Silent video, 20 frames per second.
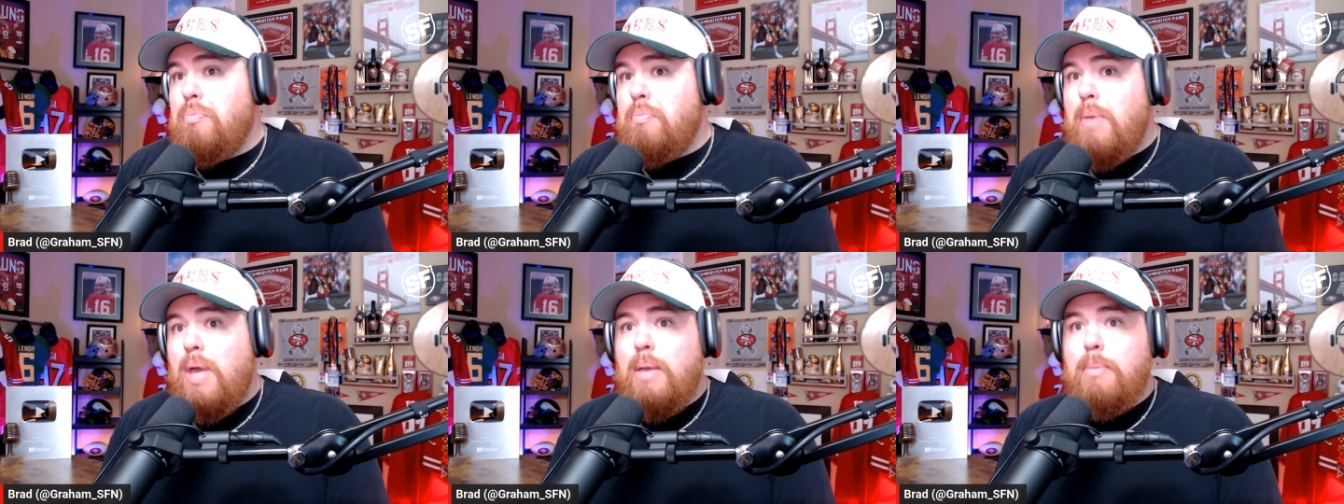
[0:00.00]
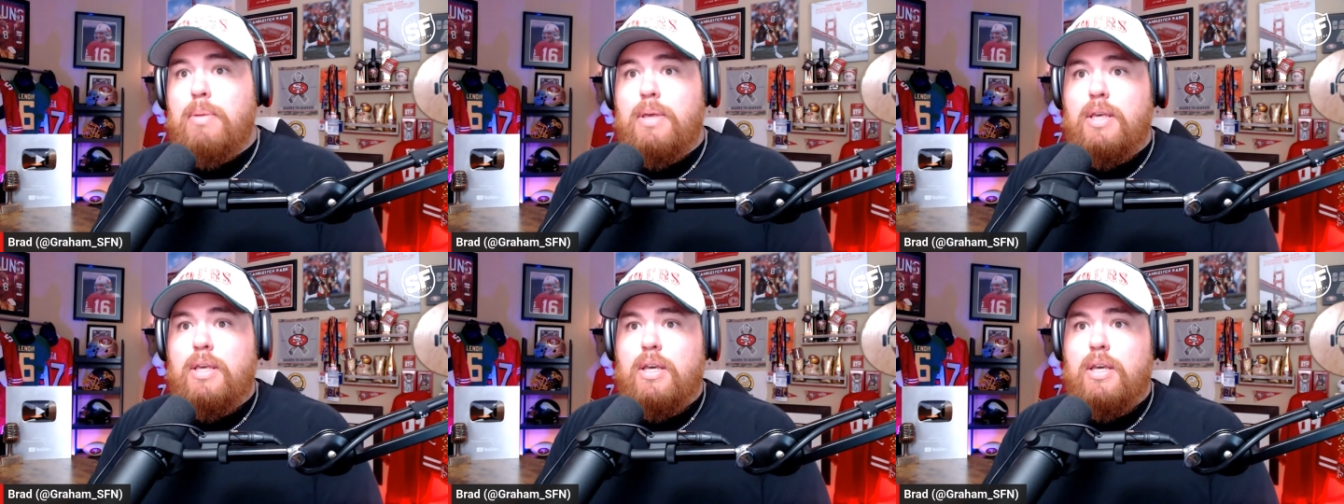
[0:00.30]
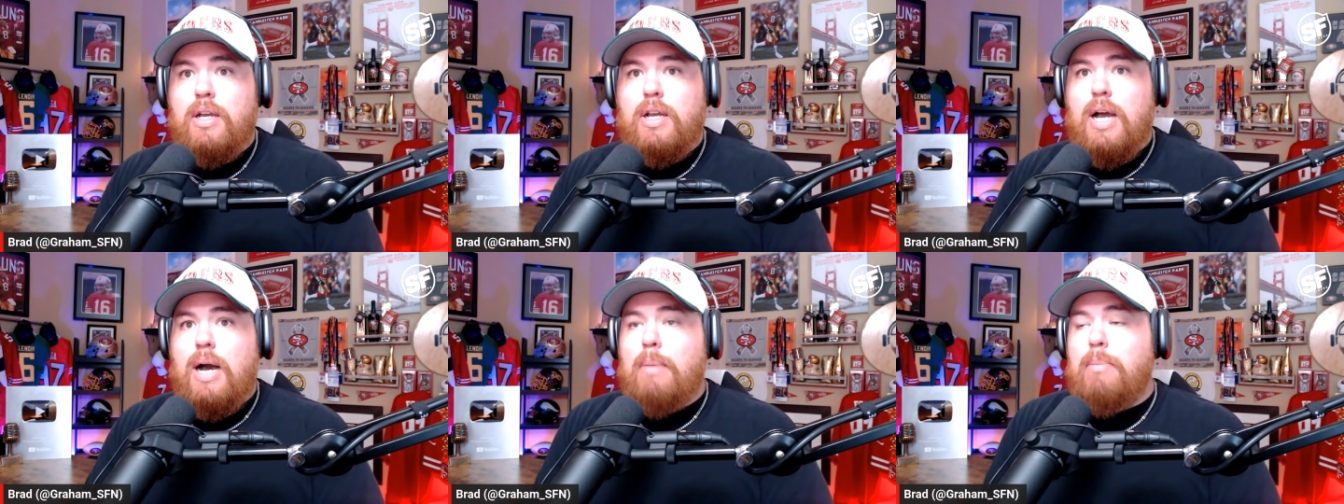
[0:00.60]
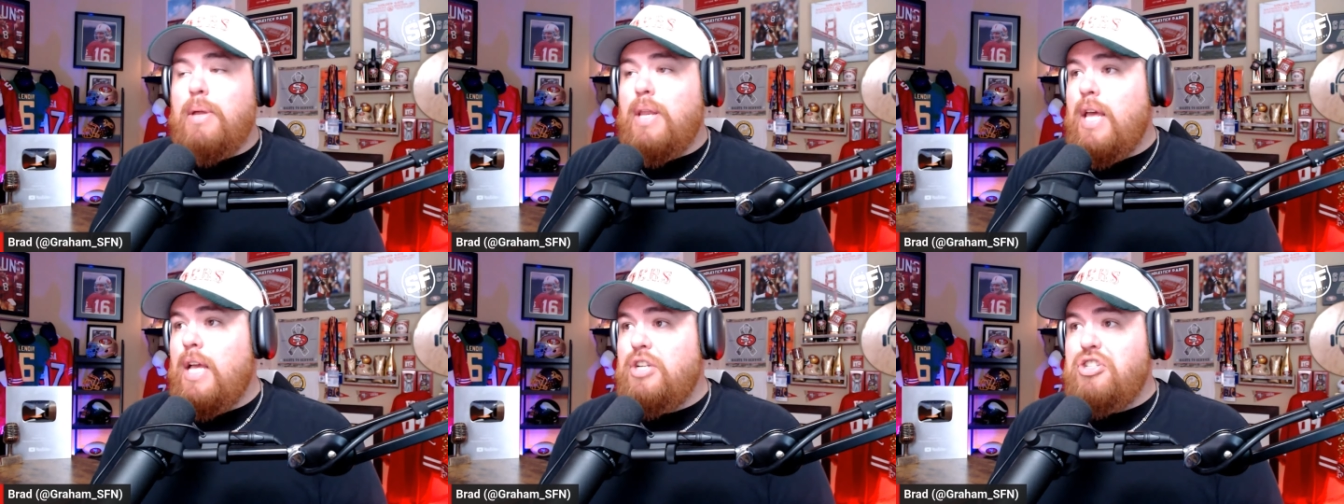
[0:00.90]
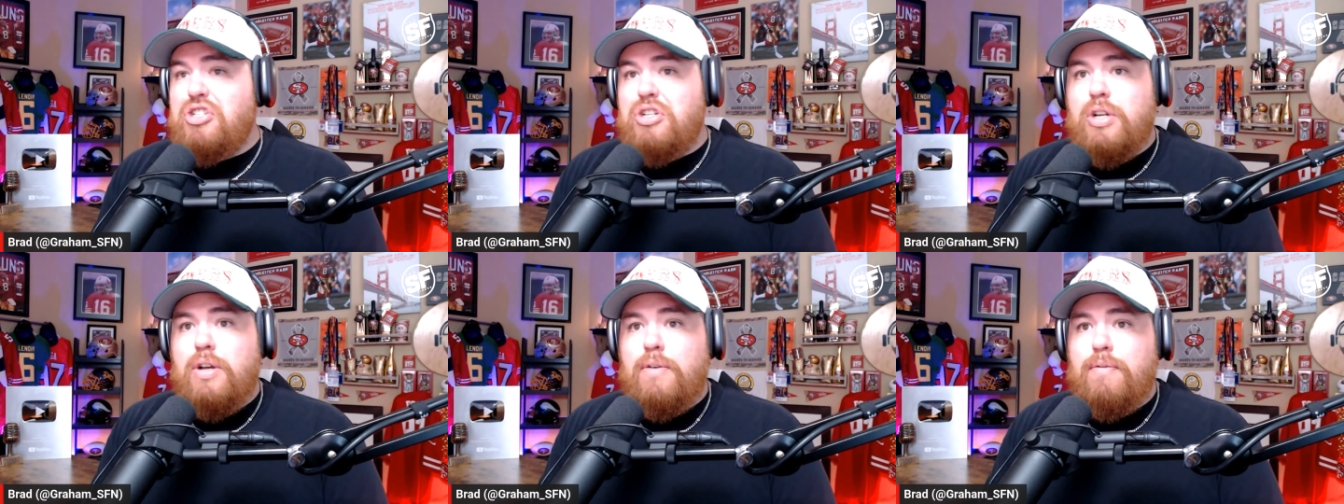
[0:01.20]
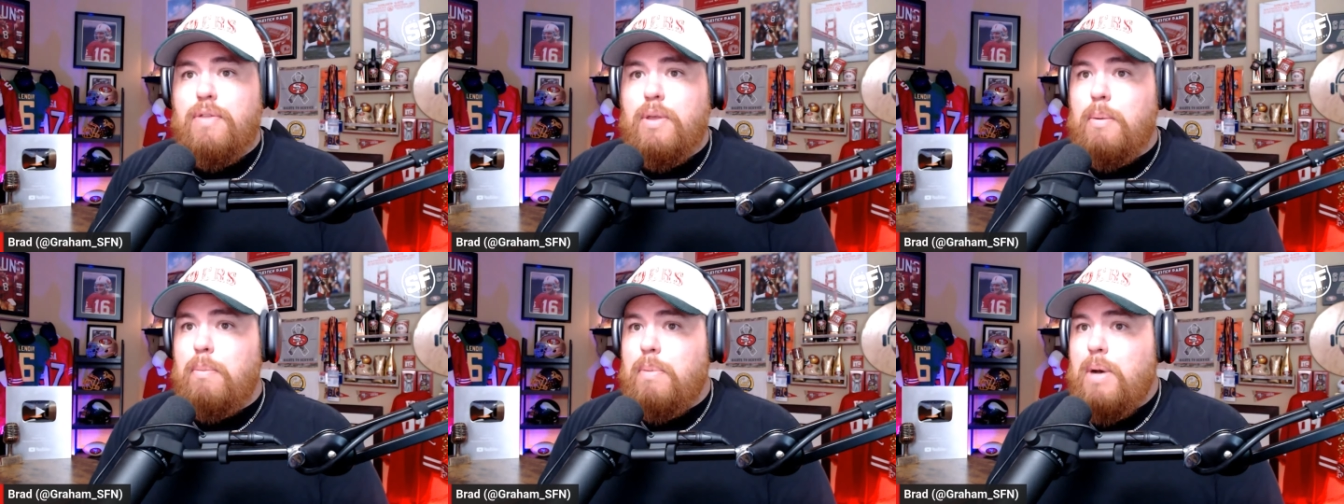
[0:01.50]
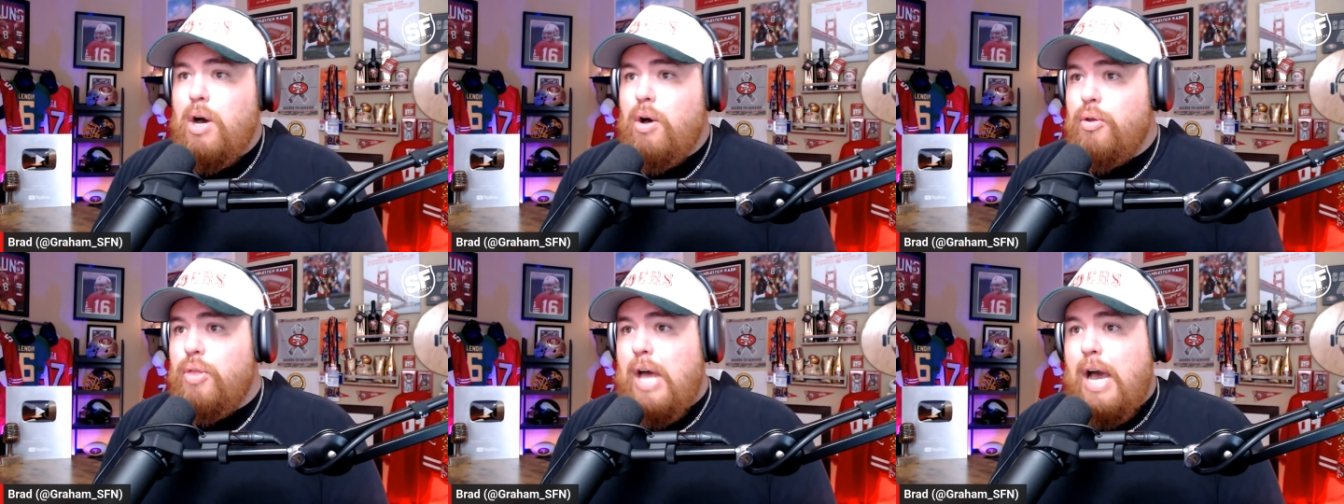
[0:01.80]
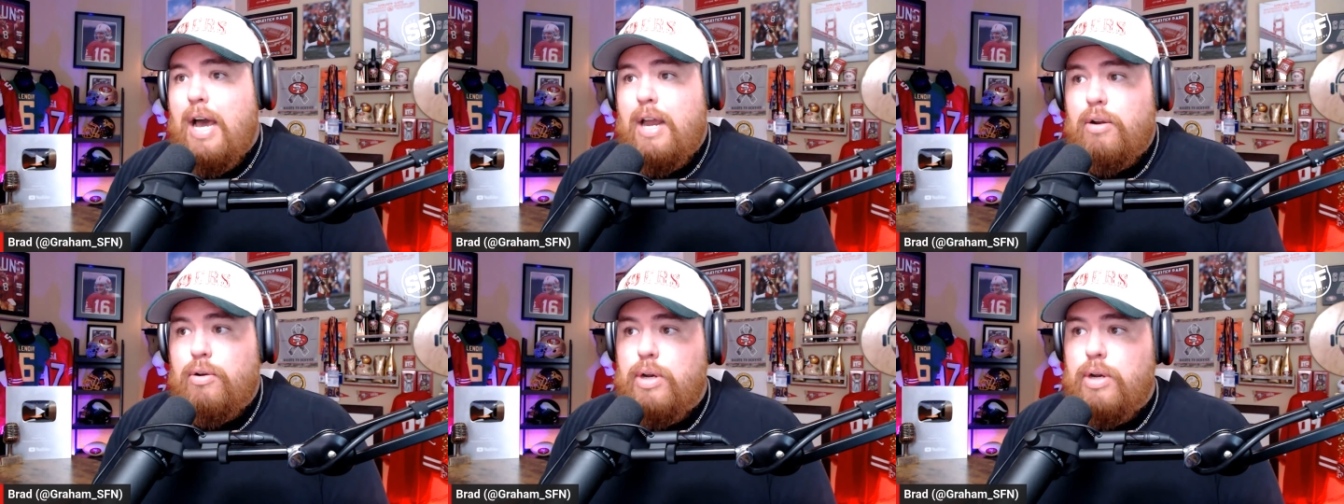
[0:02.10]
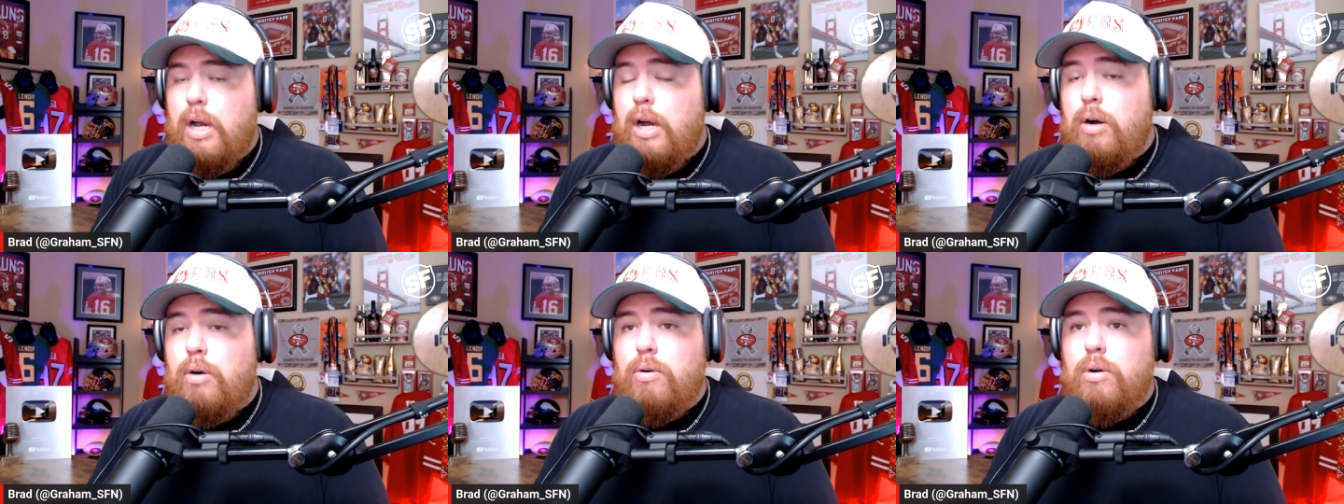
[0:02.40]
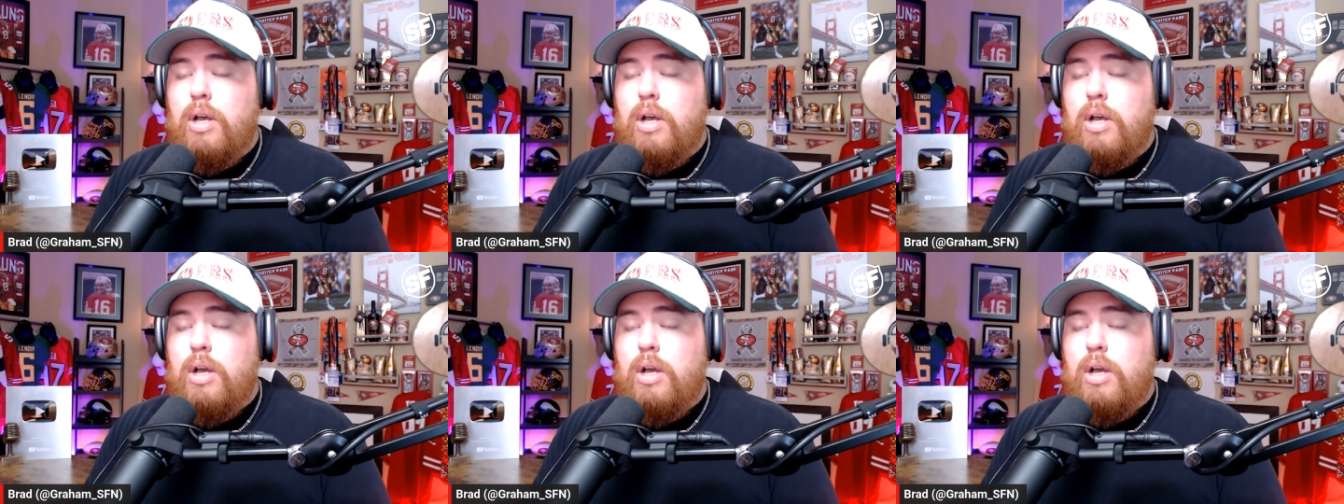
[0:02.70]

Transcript: maybe a combination of the both. I don't know